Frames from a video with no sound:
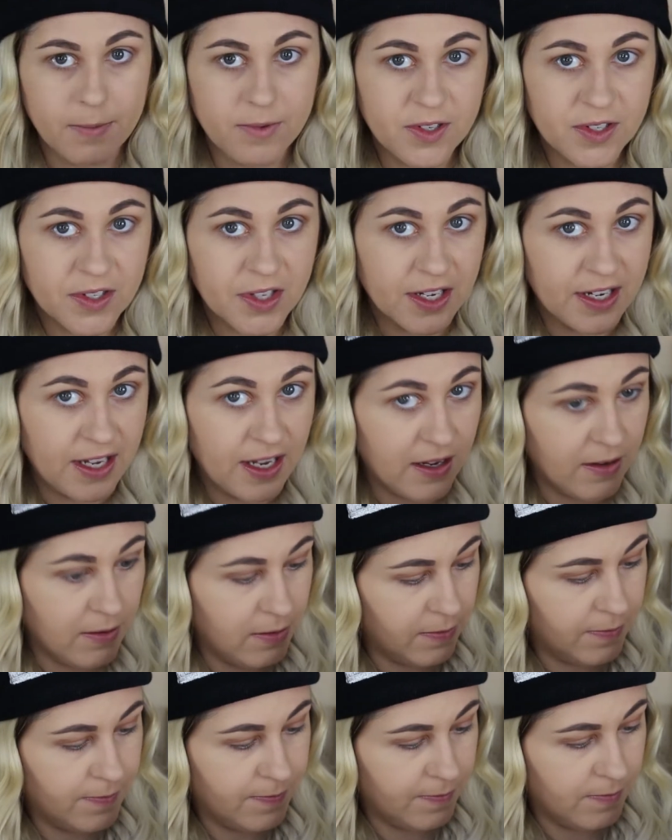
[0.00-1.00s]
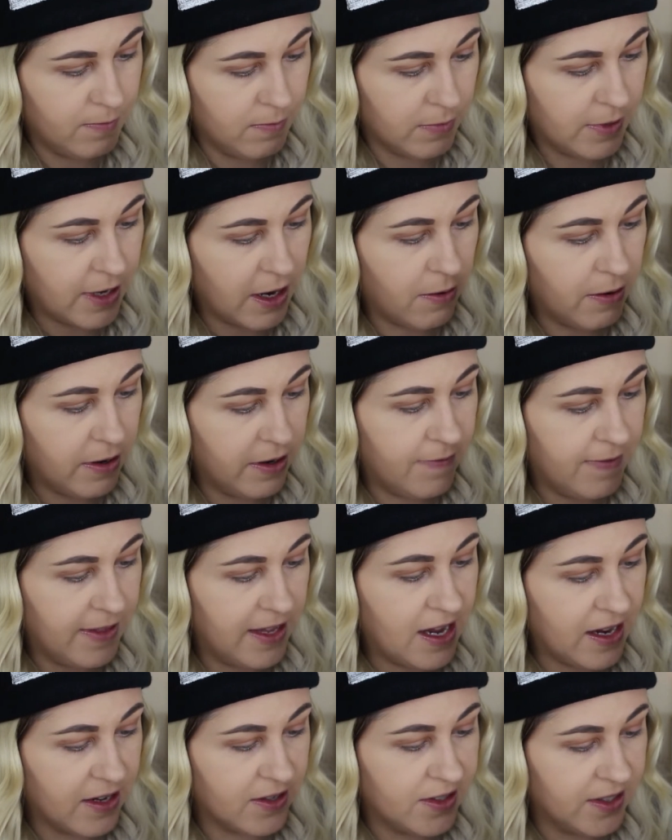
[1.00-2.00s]
I'm just gonna get rid of
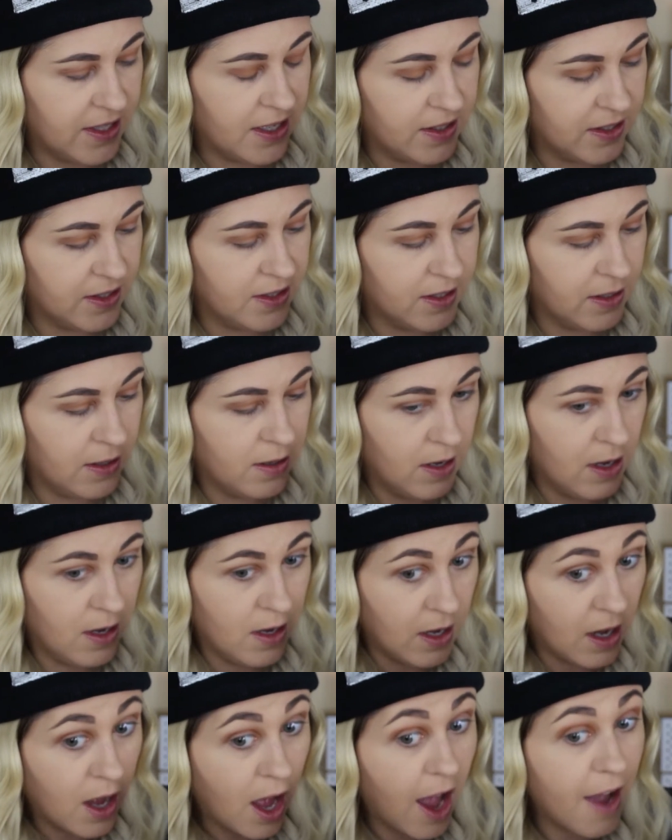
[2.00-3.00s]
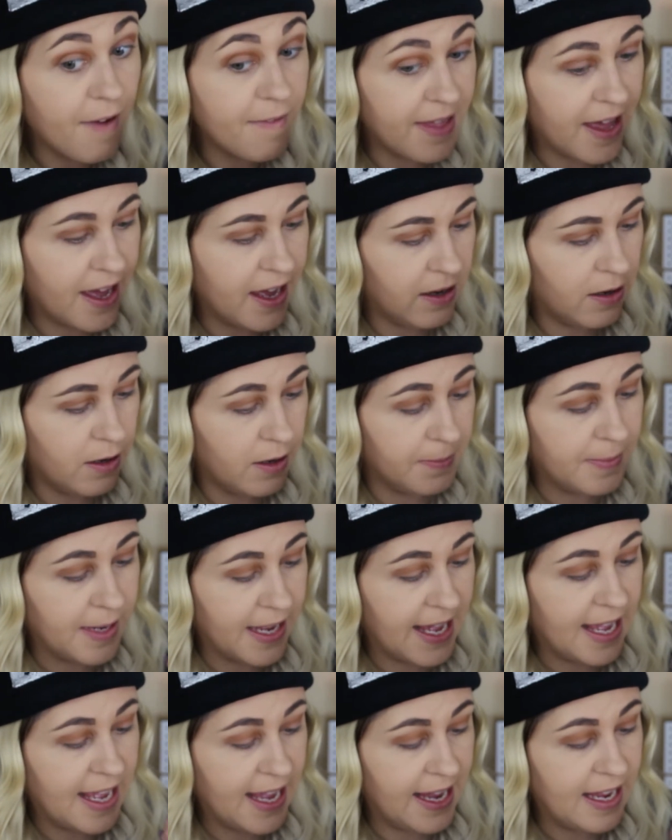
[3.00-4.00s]
the excess of that on
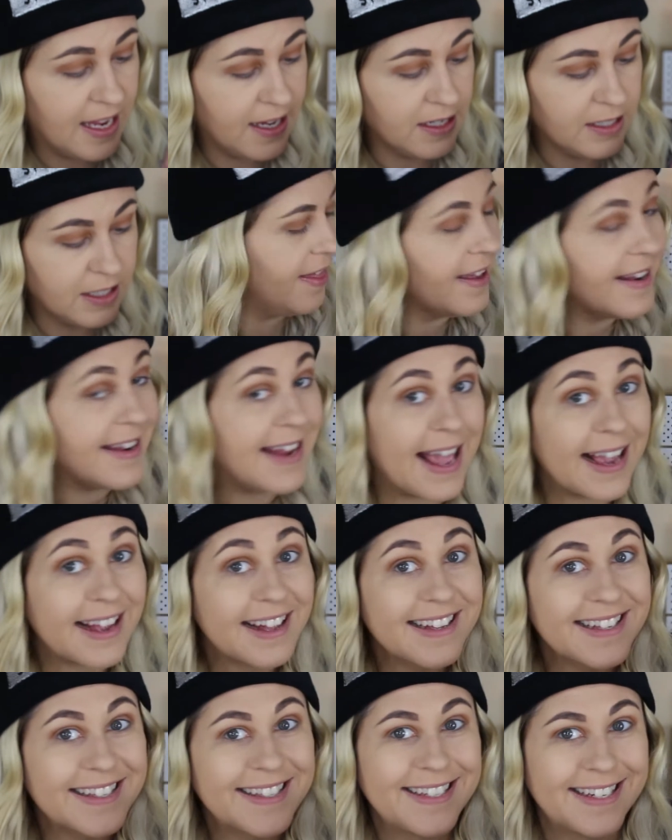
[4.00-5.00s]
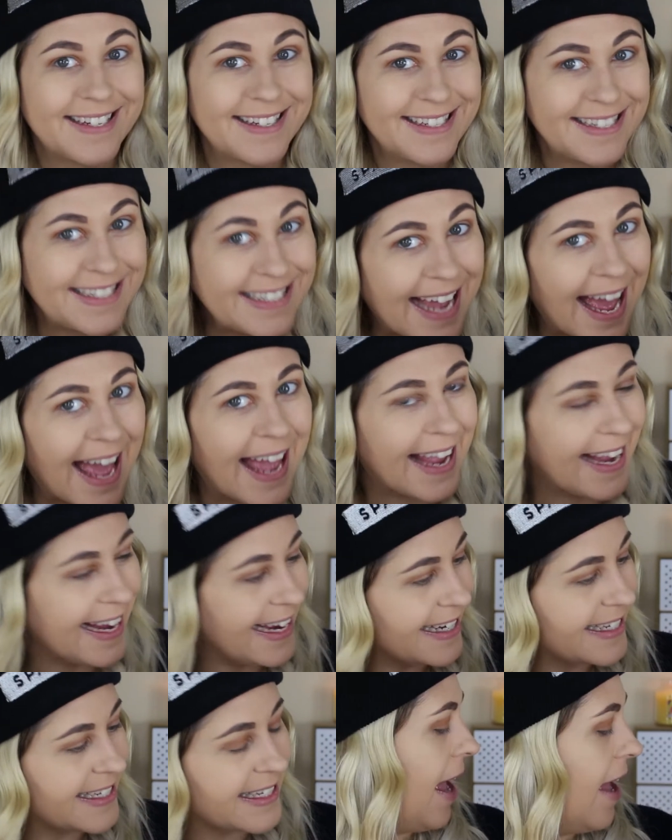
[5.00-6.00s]
my hand. The next
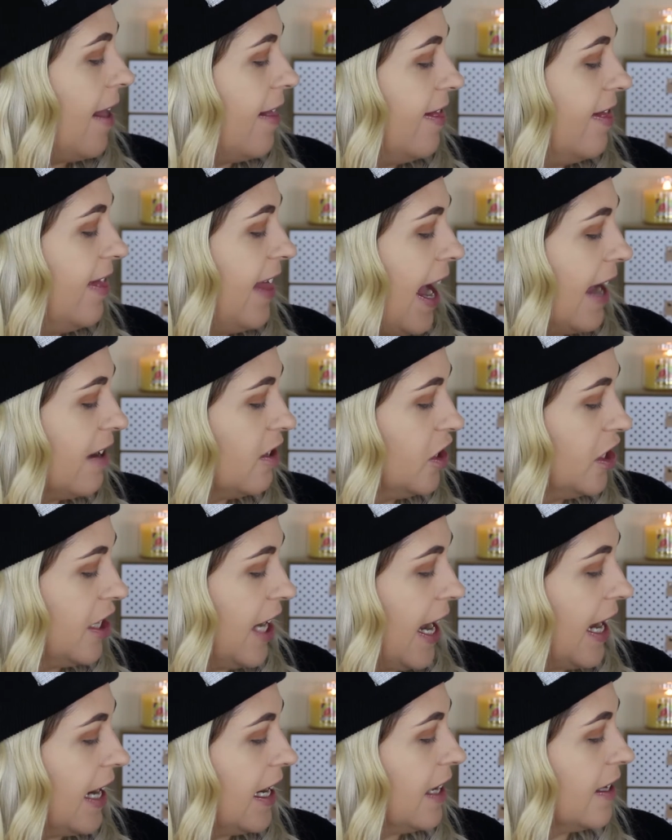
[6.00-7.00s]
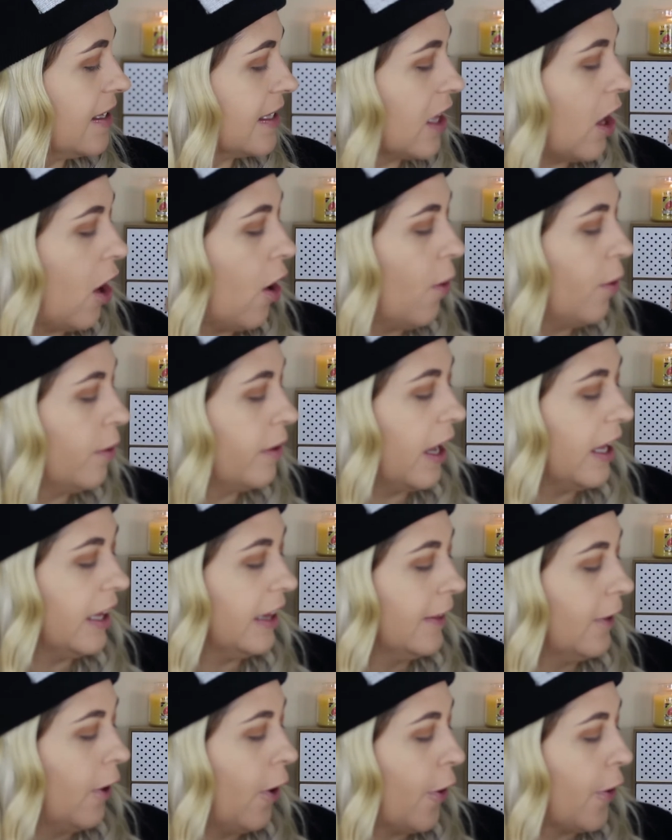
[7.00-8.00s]
shade, and that shade is called
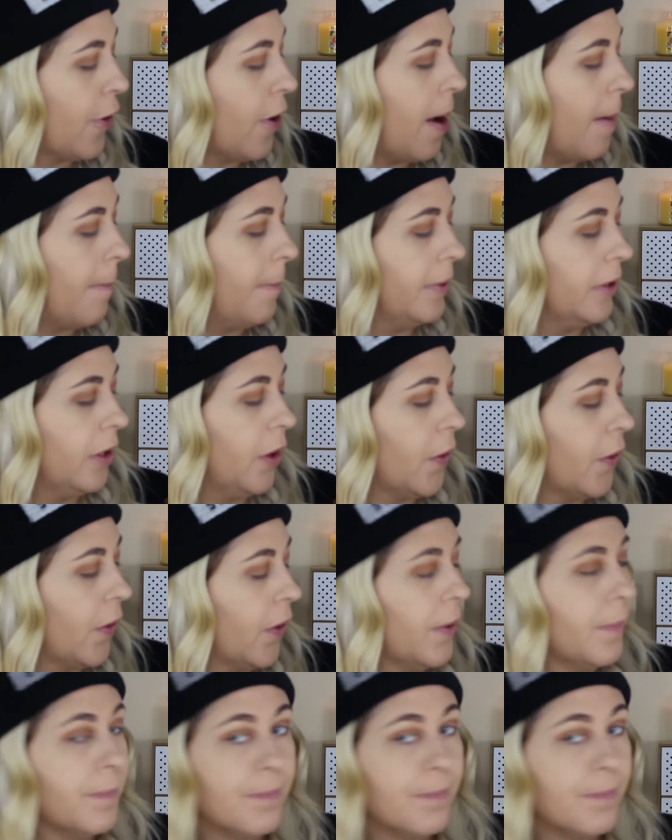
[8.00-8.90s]
Low Blow.